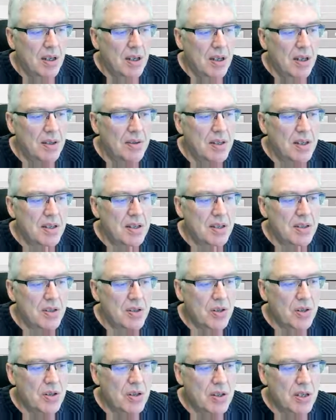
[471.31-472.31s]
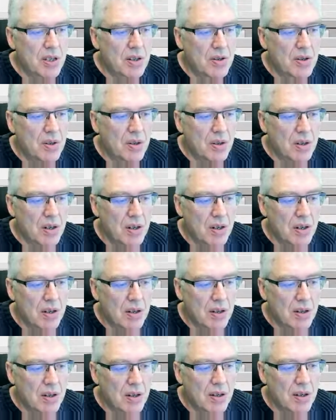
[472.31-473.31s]
and this is just internal,
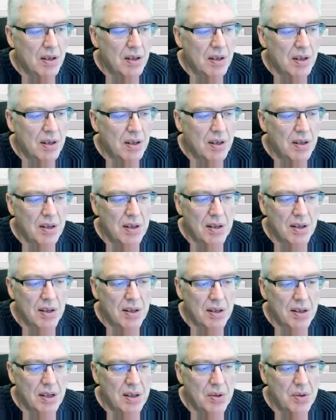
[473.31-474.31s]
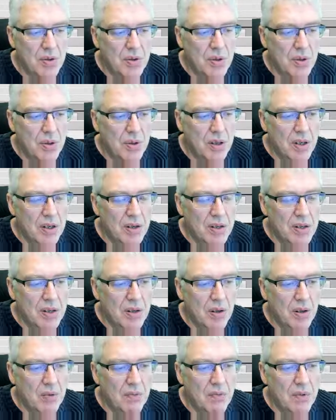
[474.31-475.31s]
the internals
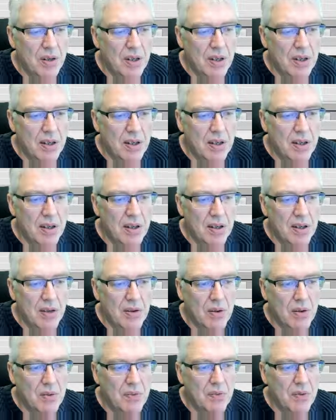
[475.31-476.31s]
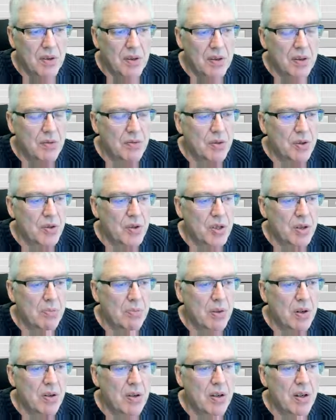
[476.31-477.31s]
of the function block.